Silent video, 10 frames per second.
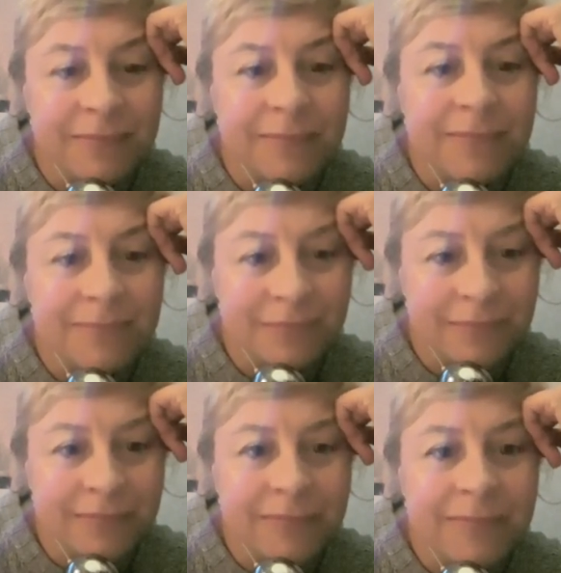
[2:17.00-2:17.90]

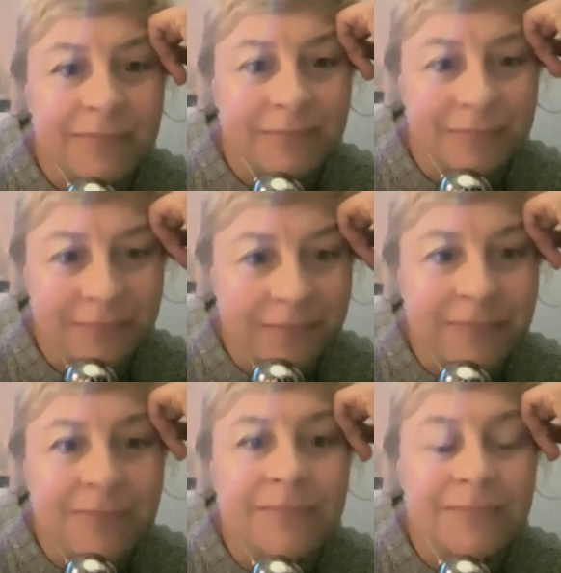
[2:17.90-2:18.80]

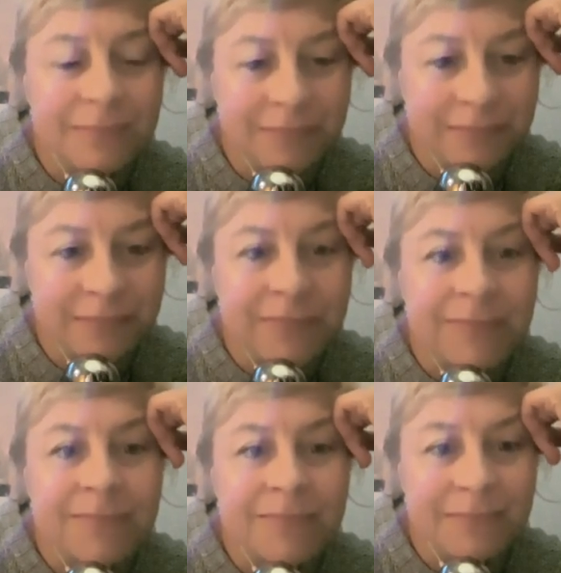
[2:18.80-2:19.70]

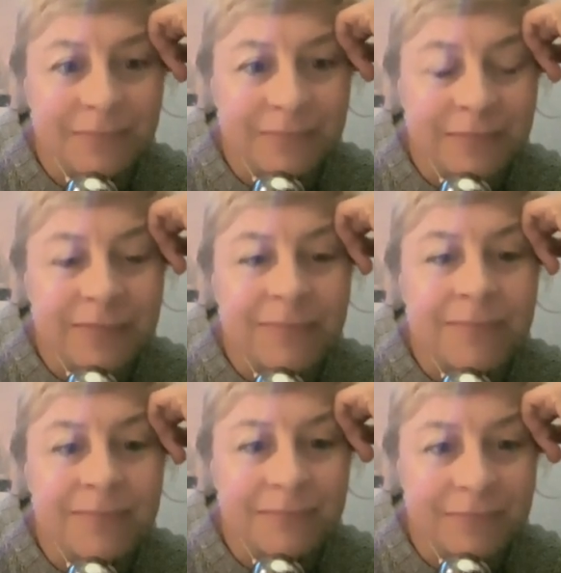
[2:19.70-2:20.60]

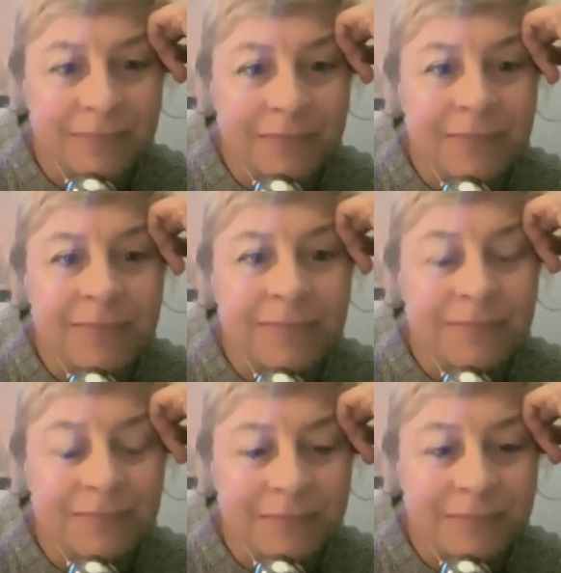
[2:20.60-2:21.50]

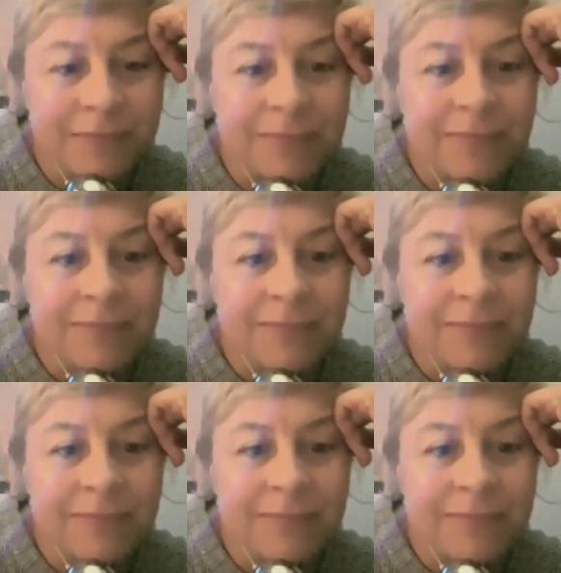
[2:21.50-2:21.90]
This person isn't speaking.